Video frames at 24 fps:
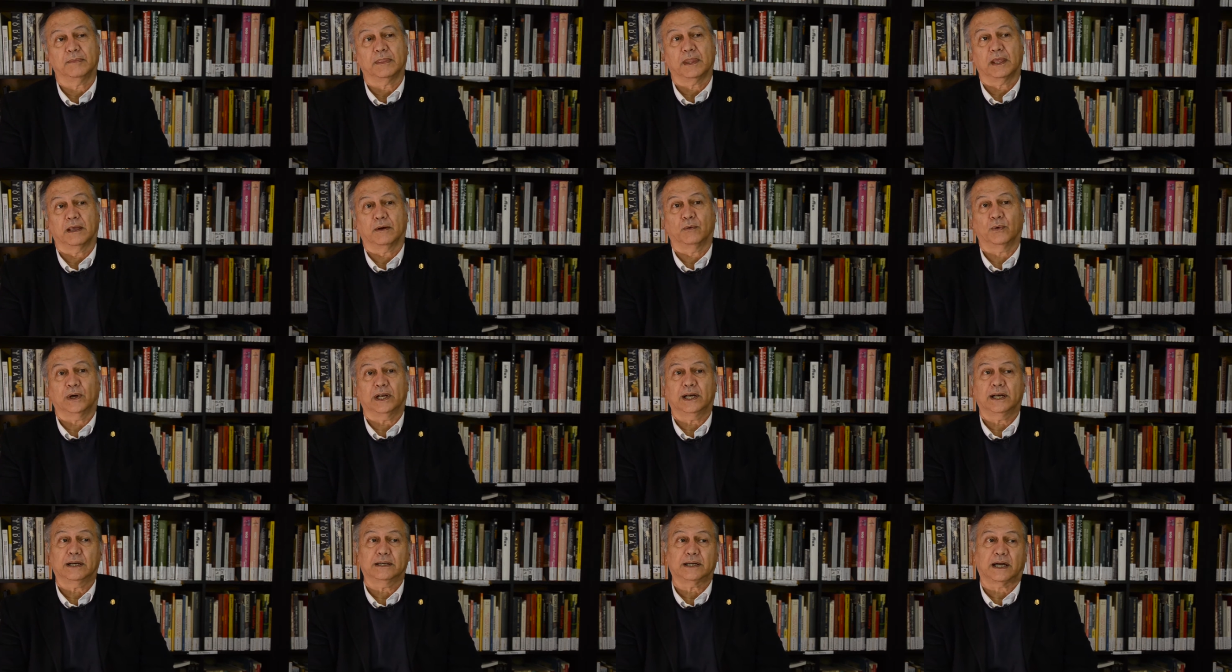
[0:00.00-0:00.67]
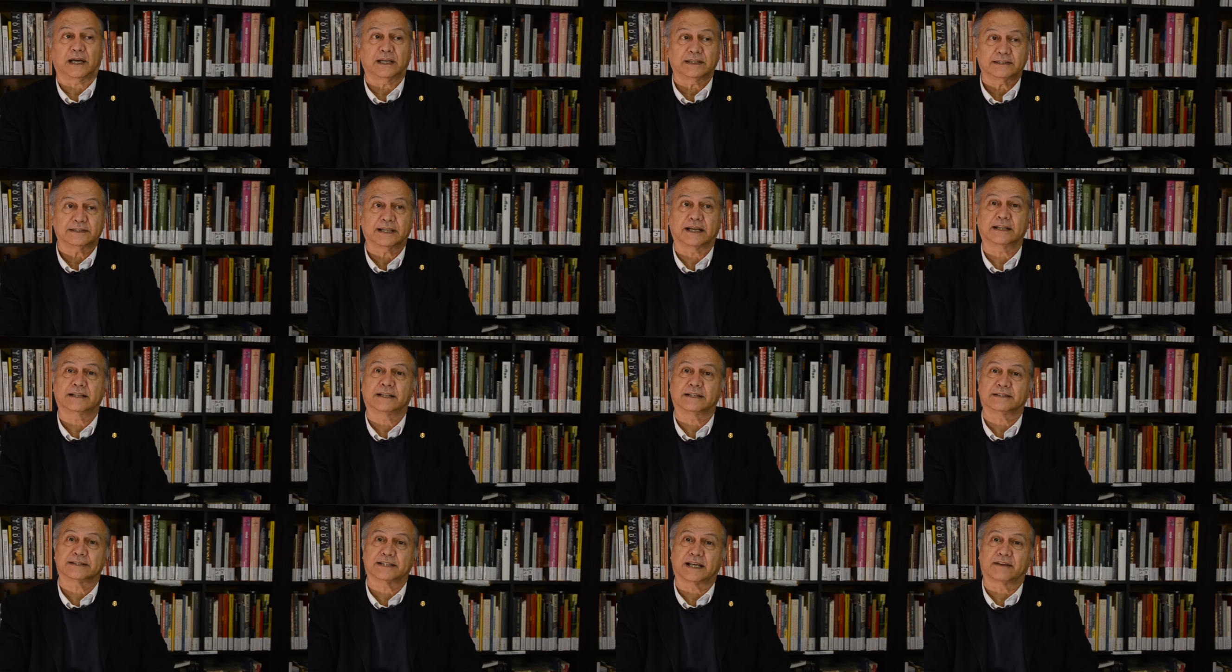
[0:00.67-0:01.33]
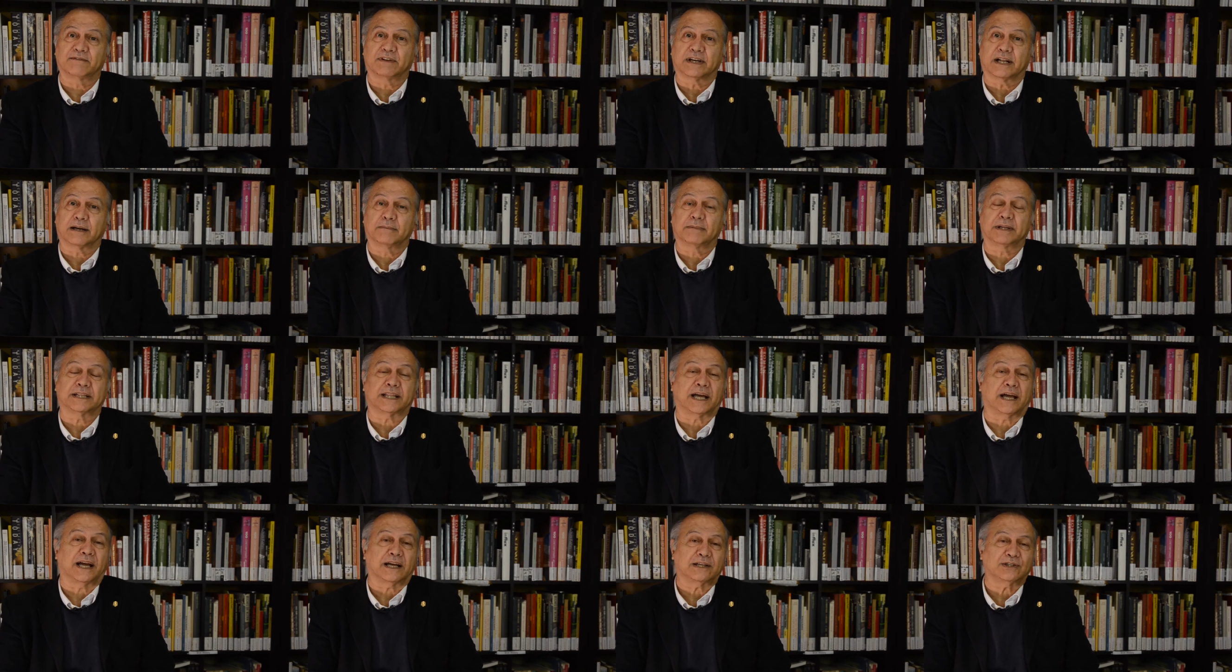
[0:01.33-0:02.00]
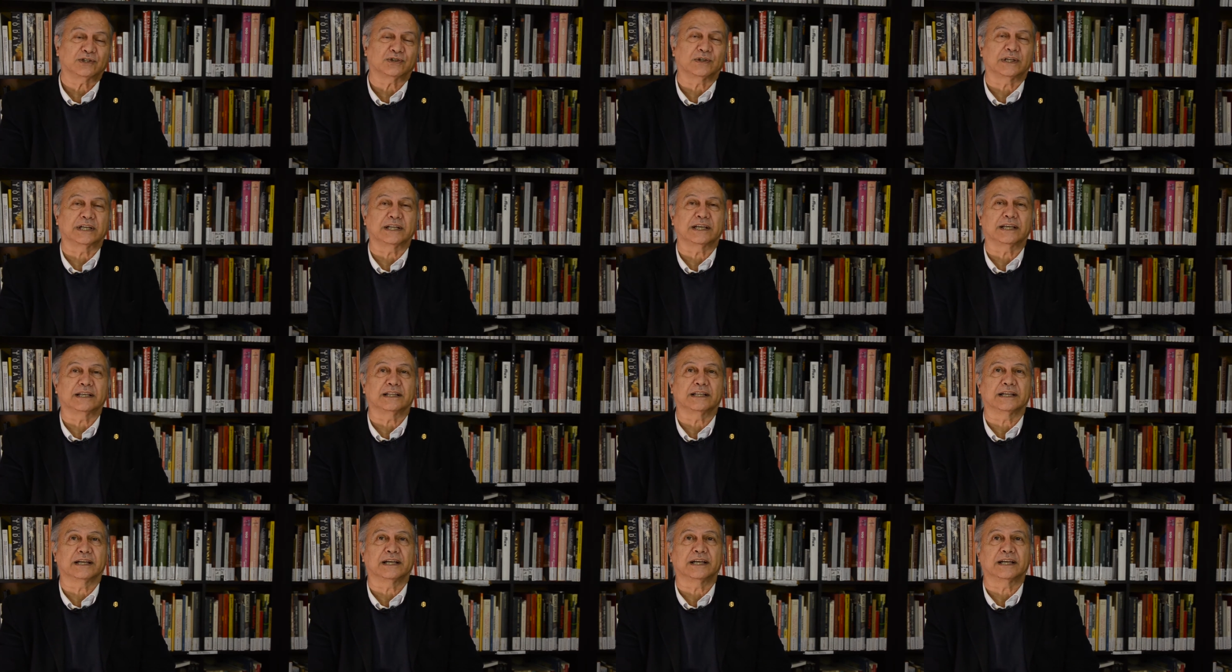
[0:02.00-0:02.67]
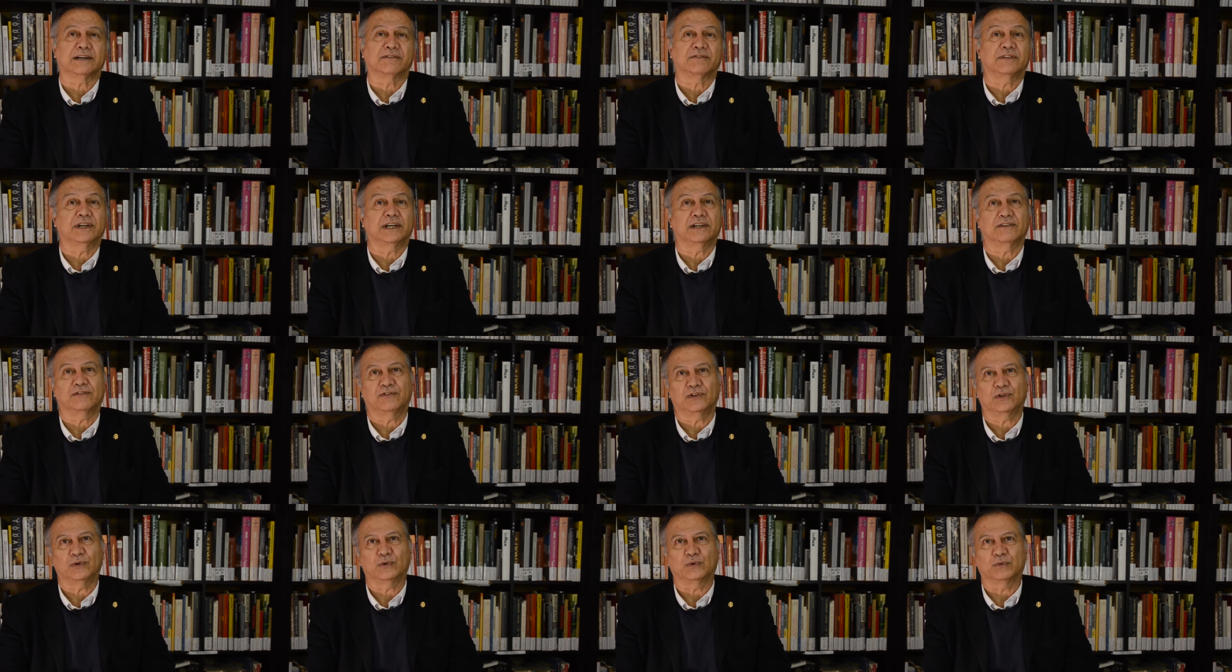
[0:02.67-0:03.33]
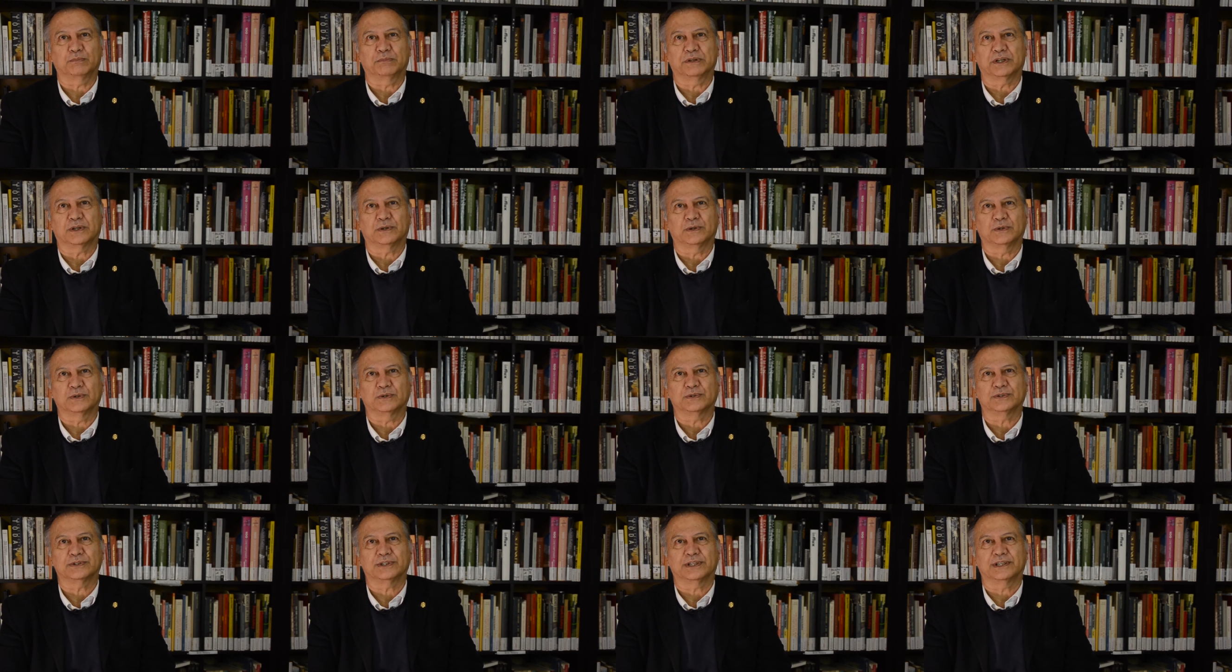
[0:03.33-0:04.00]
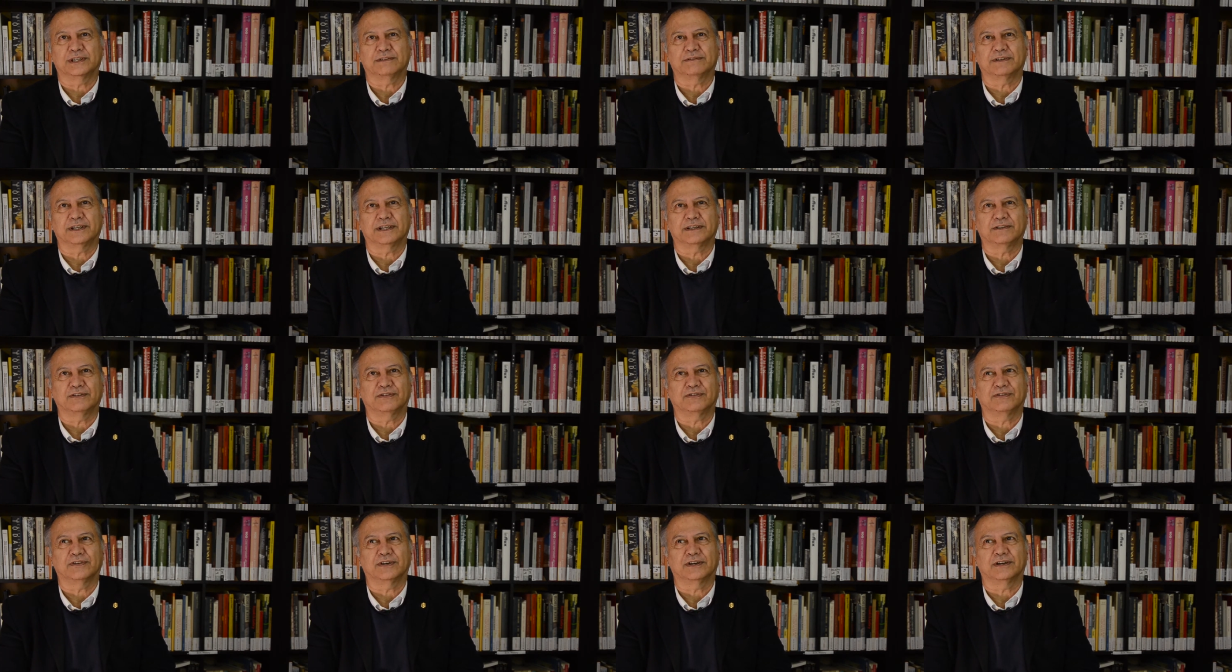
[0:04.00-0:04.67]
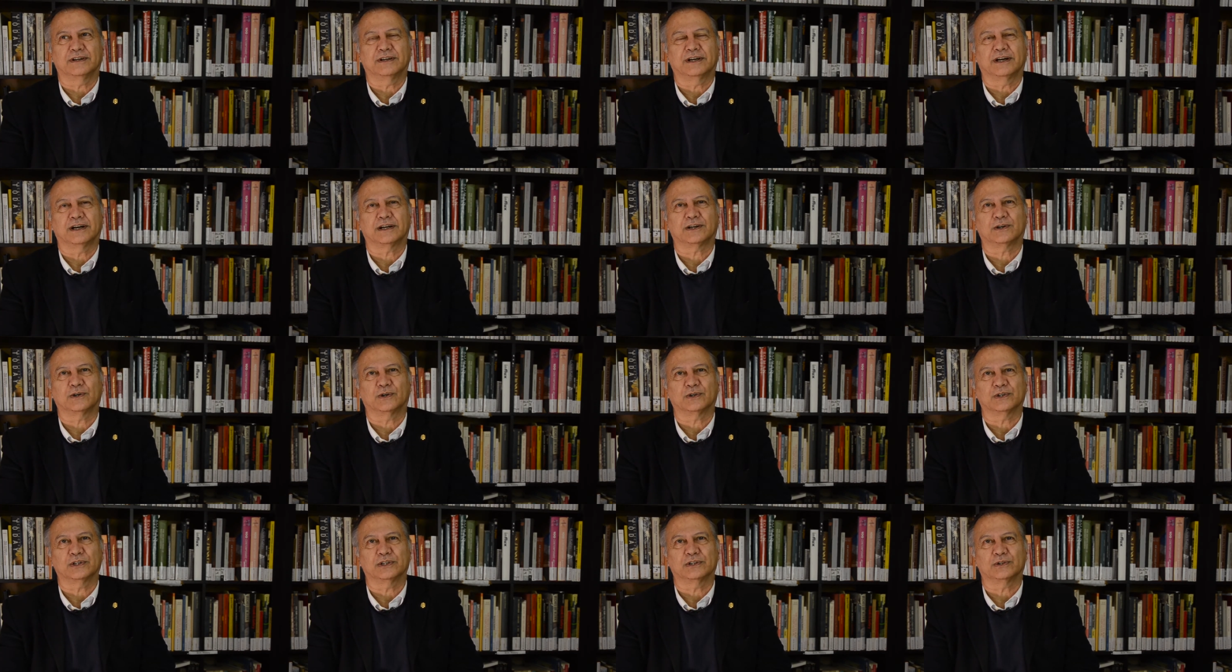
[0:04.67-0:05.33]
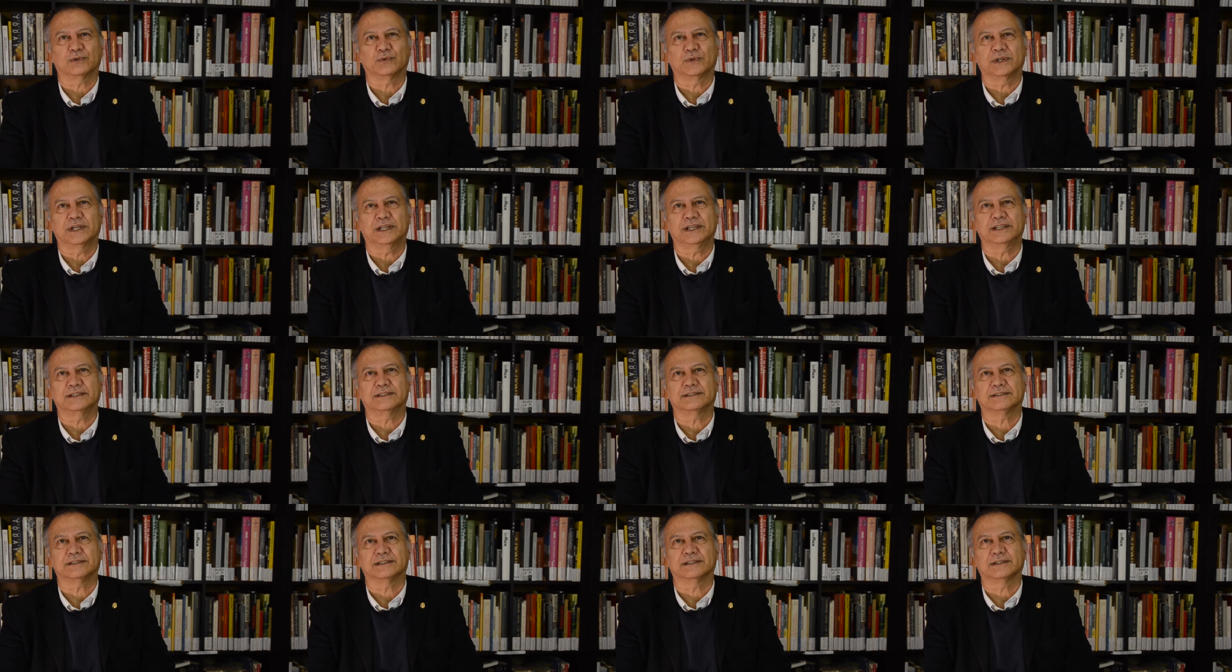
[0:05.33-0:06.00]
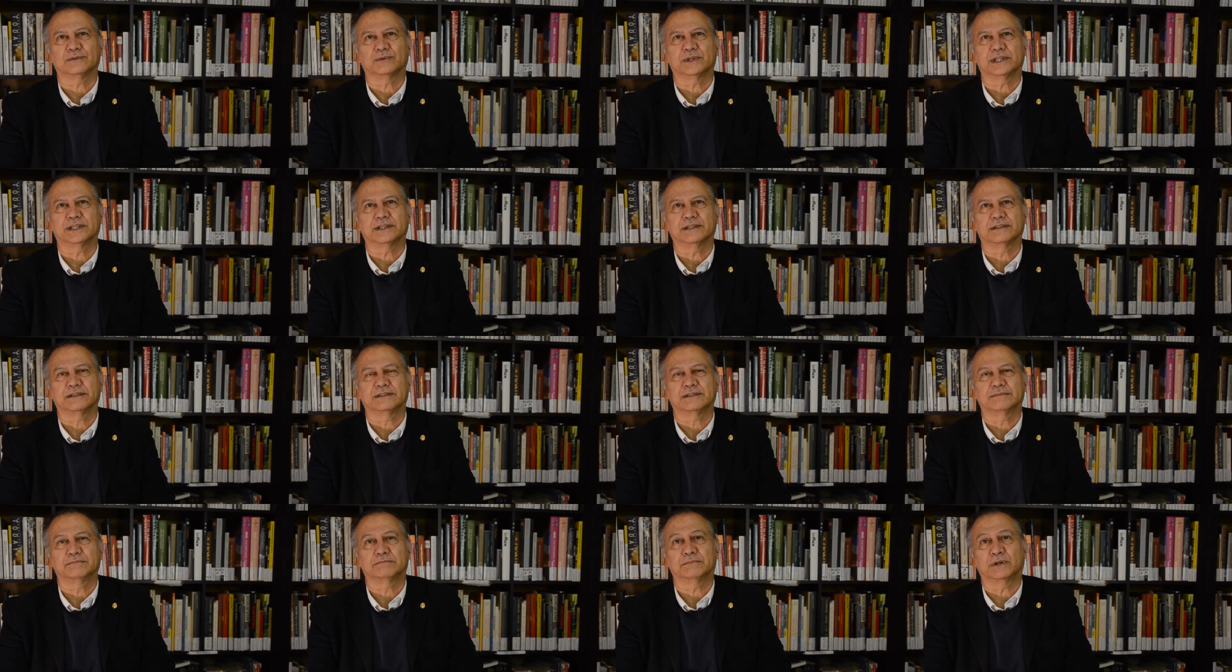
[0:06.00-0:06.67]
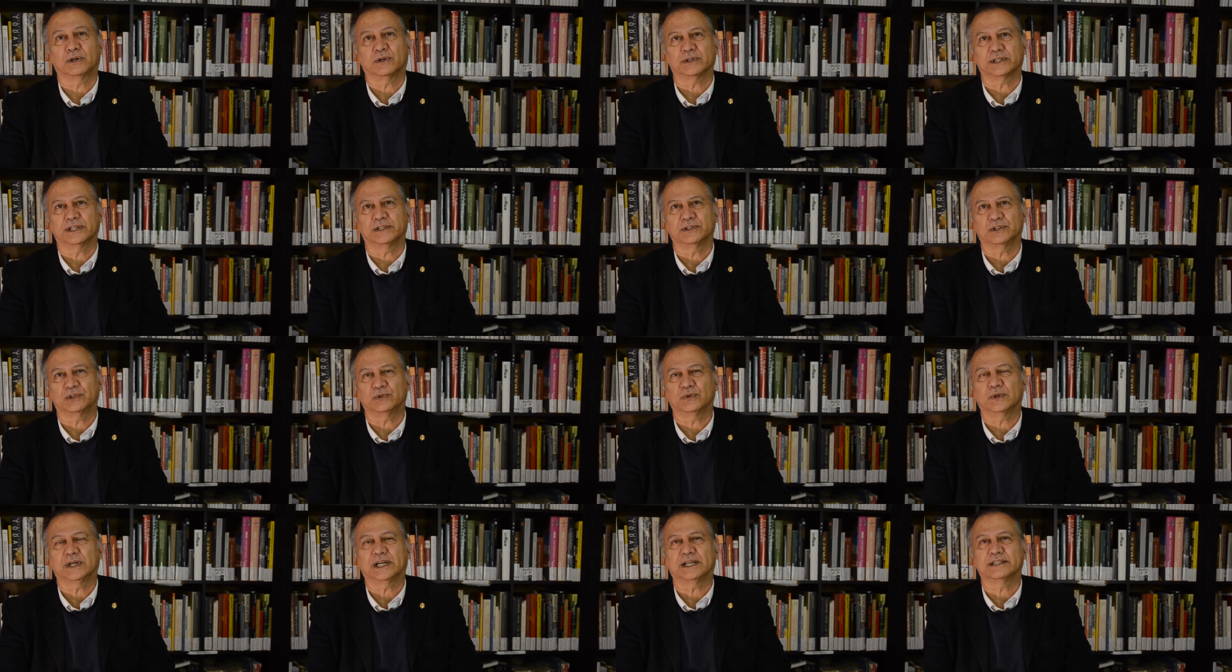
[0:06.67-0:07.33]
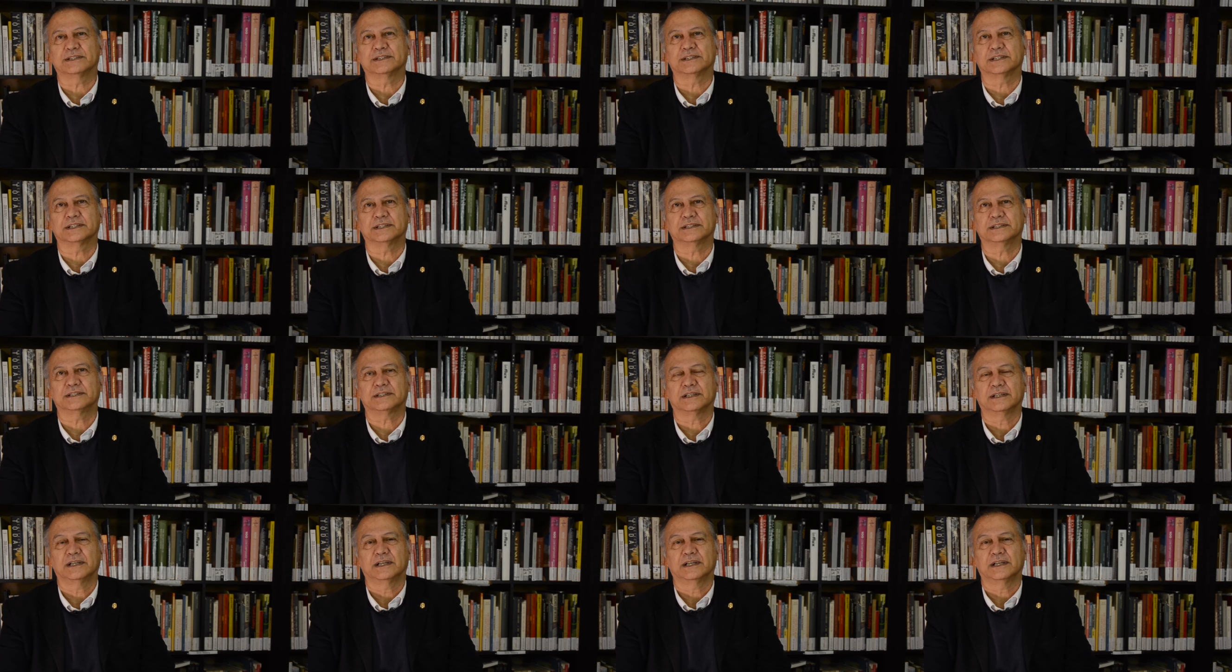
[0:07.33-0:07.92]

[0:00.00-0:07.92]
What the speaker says: Well, I said several, but actually there are very few, because even if according to a list there were more than 200,